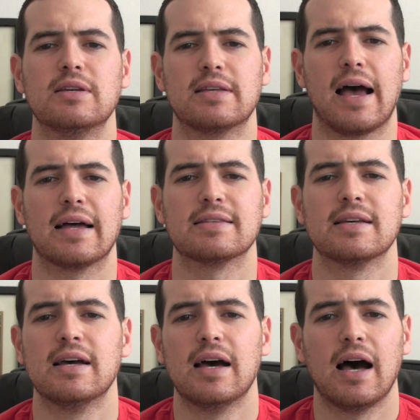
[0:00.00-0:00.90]
these ads
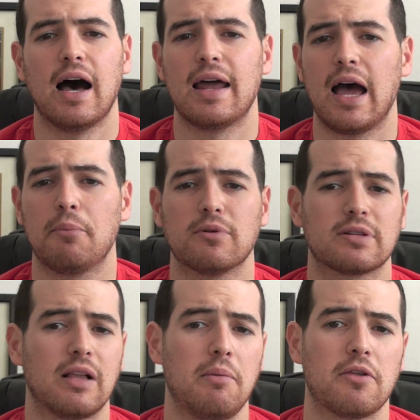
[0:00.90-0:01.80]
uh, and Apple
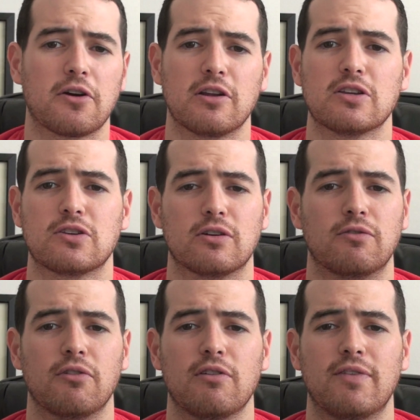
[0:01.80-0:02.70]
is claiming they're going to
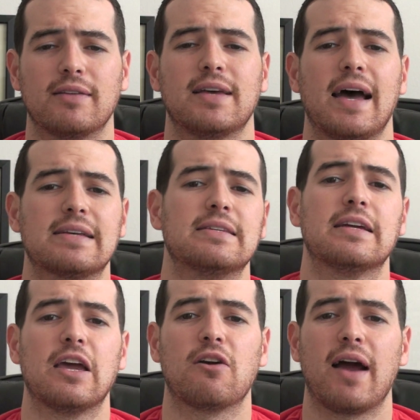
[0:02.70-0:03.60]
serve really
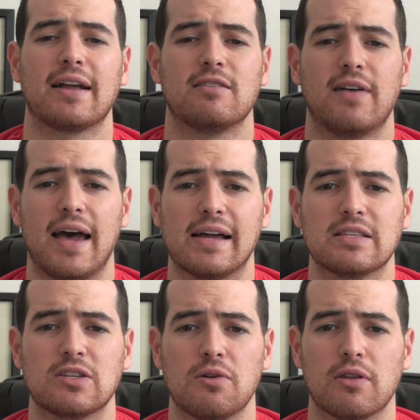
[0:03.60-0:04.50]
fantastic interactive
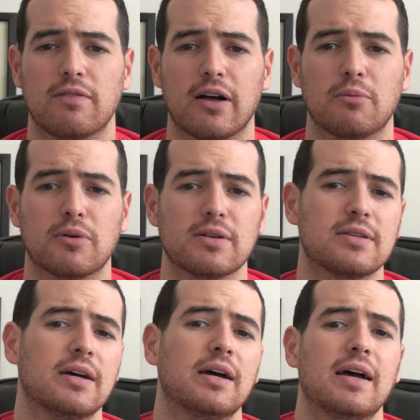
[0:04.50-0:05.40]
ads to the
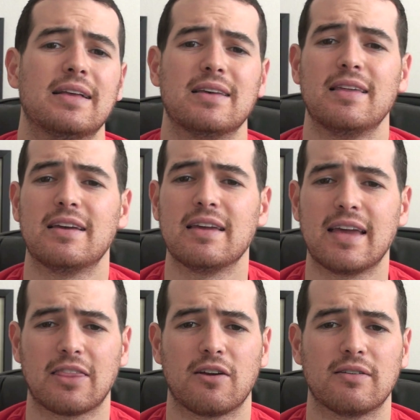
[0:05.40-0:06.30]
developers, so they can
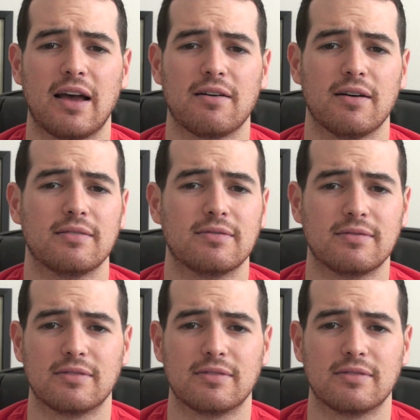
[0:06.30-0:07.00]
get their data,